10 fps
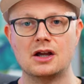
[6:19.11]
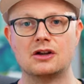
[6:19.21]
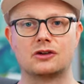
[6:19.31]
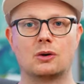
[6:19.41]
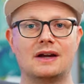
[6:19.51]

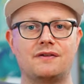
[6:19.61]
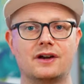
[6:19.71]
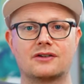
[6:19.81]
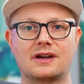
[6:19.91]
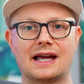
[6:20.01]
So if
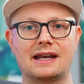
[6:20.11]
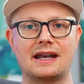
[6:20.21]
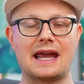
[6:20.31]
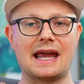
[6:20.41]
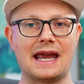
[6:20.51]
there's not
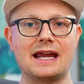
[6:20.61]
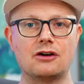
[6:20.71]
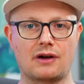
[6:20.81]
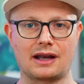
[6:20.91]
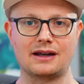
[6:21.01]
an A
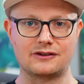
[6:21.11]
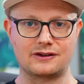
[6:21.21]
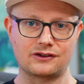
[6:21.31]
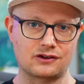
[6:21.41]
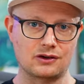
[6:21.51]
graded
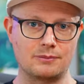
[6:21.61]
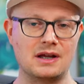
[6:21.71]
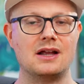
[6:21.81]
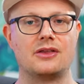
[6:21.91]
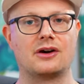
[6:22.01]
system,
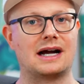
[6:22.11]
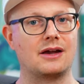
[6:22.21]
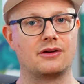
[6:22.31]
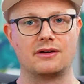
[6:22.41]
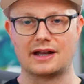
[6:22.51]
they'll
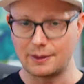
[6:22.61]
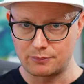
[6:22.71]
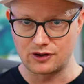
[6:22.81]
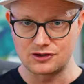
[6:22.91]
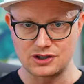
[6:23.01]
either
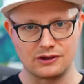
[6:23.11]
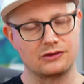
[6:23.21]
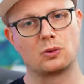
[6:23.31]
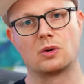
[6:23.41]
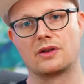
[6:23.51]
not
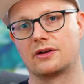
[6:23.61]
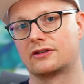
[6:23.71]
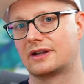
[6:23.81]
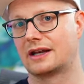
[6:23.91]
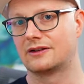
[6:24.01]
purchase or they'll
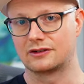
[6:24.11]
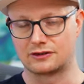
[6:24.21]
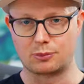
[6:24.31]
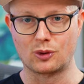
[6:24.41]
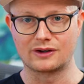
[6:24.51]
send us a
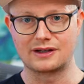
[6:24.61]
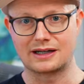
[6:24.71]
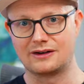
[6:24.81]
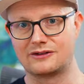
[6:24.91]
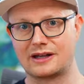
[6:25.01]
support
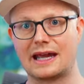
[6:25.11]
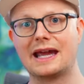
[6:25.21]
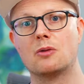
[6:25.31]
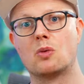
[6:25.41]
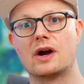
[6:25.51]
ticket and say,
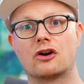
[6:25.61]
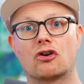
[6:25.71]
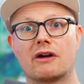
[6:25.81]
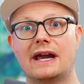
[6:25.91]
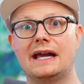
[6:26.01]
hey, what
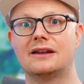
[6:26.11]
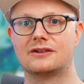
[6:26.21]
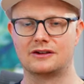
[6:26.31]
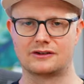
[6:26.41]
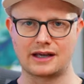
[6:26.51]
grade
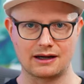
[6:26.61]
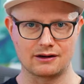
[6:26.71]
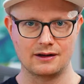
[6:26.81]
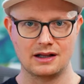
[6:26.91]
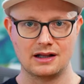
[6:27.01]
is this hair?